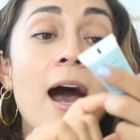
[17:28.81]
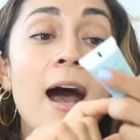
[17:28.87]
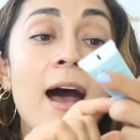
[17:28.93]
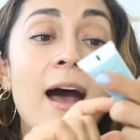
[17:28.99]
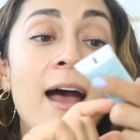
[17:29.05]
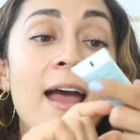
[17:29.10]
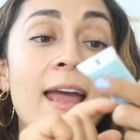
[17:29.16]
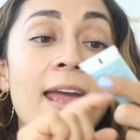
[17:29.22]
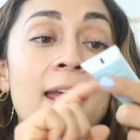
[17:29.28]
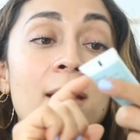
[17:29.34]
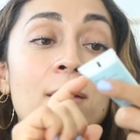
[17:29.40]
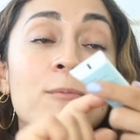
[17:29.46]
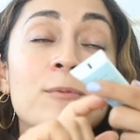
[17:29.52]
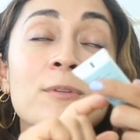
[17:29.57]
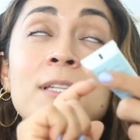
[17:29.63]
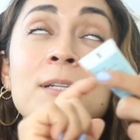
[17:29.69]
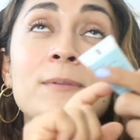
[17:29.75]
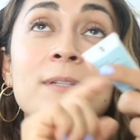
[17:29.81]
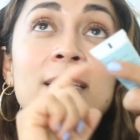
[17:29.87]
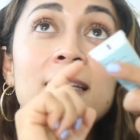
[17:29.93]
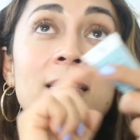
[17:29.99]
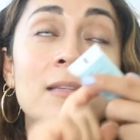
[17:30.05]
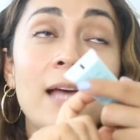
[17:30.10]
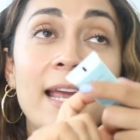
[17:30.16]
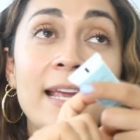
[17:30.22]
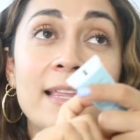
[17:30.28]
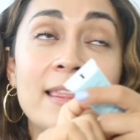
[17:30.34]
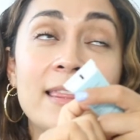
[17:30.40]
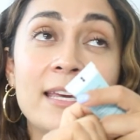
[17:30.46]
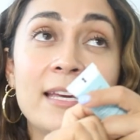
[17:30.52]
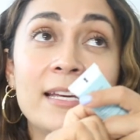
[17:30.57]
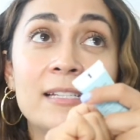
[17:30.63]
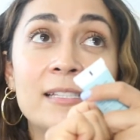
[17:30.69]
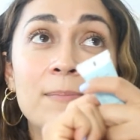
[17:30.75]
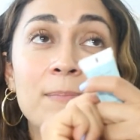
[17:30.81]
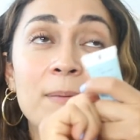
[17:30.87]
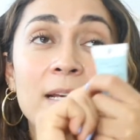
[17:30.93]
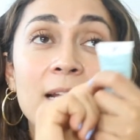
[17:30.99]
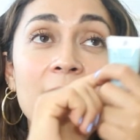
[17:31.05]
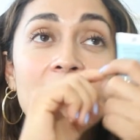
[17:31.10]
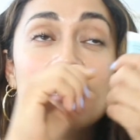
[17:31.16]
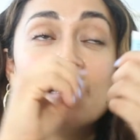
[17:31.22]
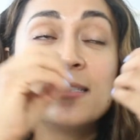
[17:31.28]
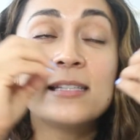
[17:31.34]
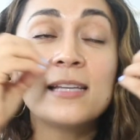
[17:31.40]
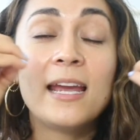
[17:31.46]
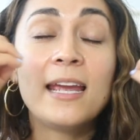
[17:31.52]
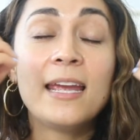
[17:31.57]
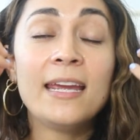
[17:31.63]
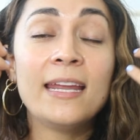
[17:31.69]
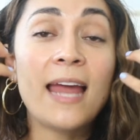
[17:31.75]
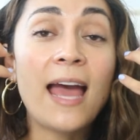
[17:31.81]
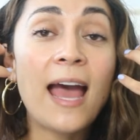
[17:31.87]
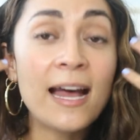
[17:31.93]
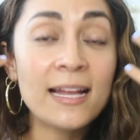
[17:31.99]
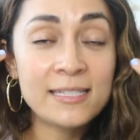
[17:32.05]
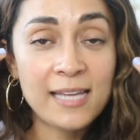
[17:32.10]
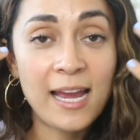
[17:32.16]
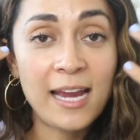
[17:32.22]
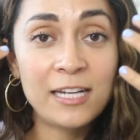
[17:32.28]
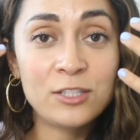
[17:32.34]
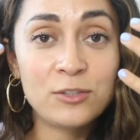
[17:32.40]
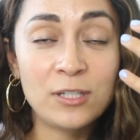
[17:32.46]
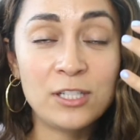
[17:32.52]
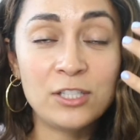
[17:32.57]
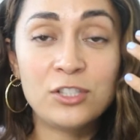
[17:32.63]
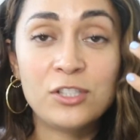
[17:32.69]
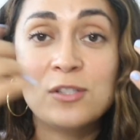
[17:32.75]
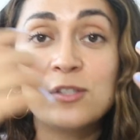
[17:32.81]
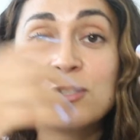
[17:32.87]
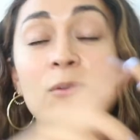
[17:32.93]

I really, really like this because it adds hydration.